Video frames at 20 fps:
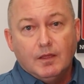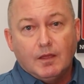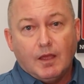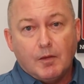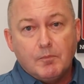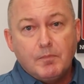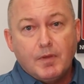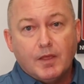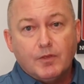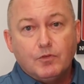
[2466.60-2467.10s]

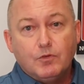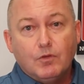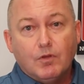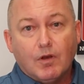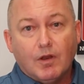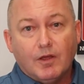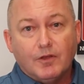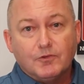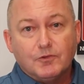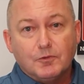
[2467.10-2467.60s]
I'm Matthew
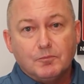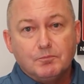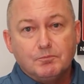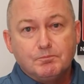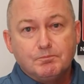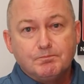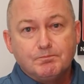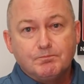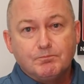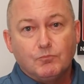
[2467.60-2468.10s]
Clausen
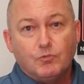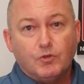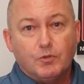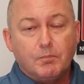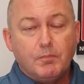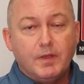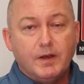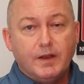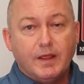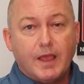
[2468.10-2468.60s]

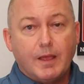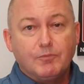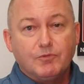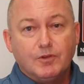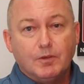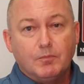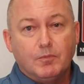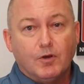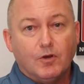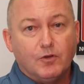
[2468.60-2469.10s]
with
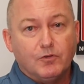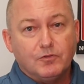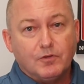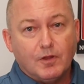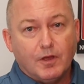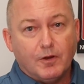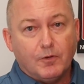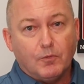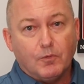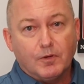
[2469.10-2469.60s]

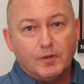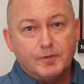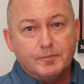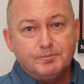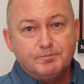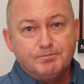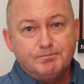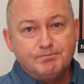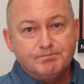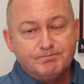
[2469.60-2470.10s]
MedigapSeminars.org.
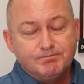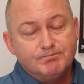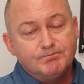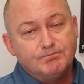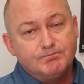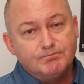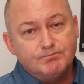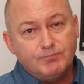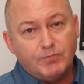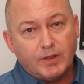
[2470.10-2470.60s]

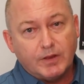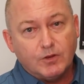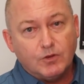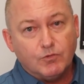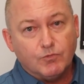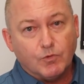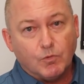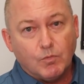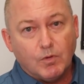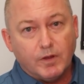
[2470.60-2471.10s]
Thank
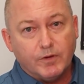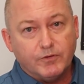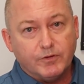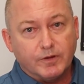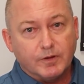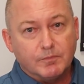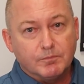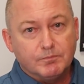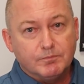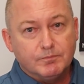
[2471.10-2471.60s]
you for
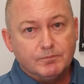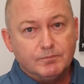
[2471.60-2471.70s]
watching.